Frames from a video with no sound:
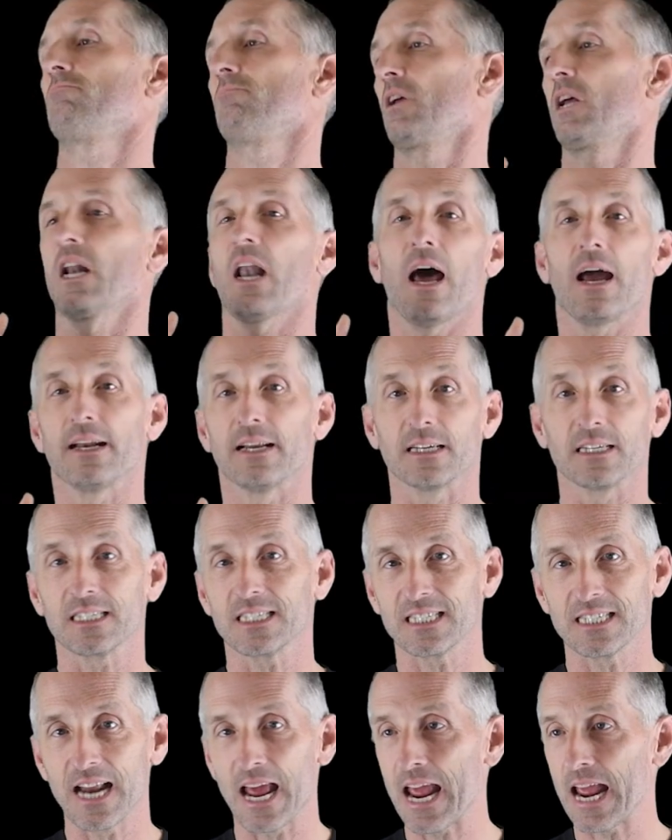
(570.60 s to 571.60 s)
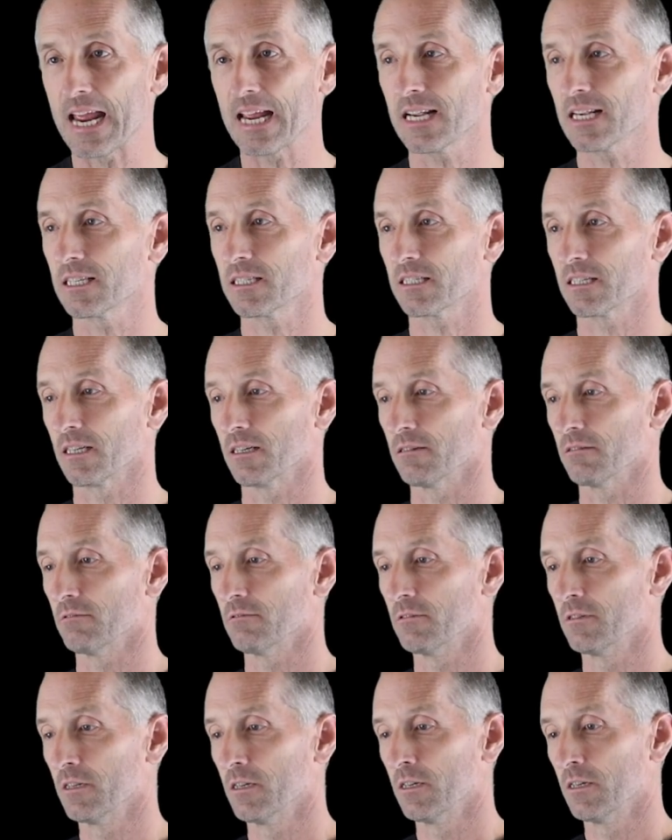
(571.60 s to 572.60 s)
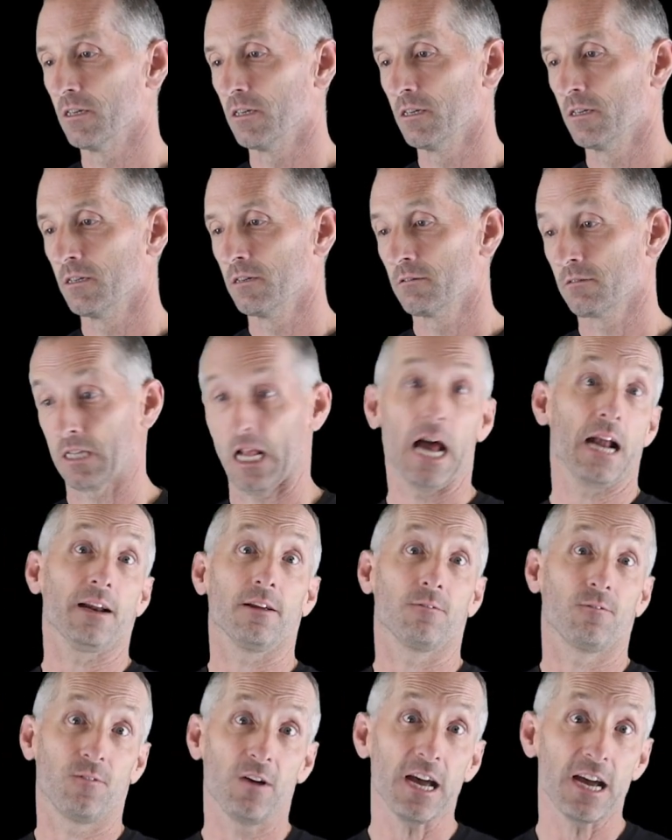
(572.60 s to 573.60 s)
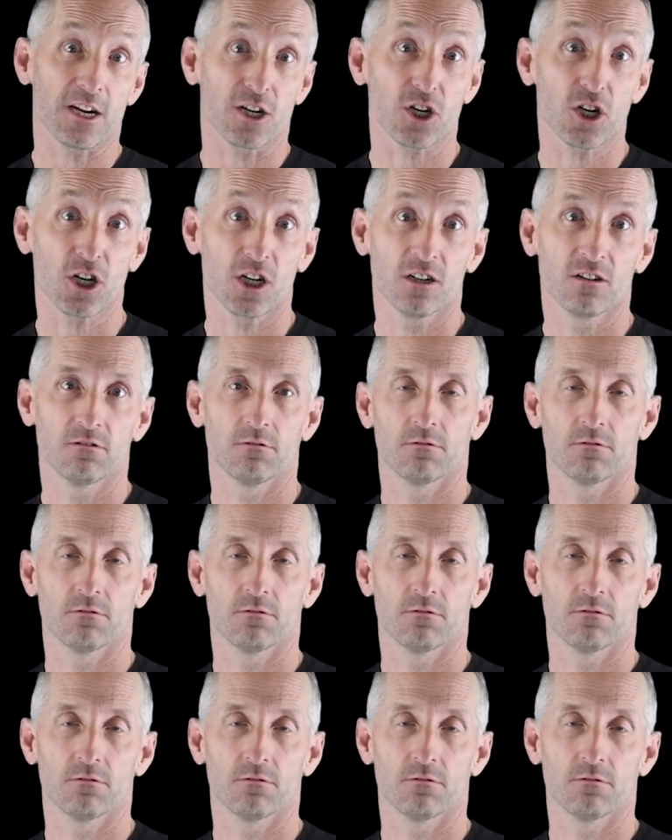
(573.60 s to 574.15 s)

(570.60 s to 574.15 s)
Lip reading: gliding snakes and gliding fish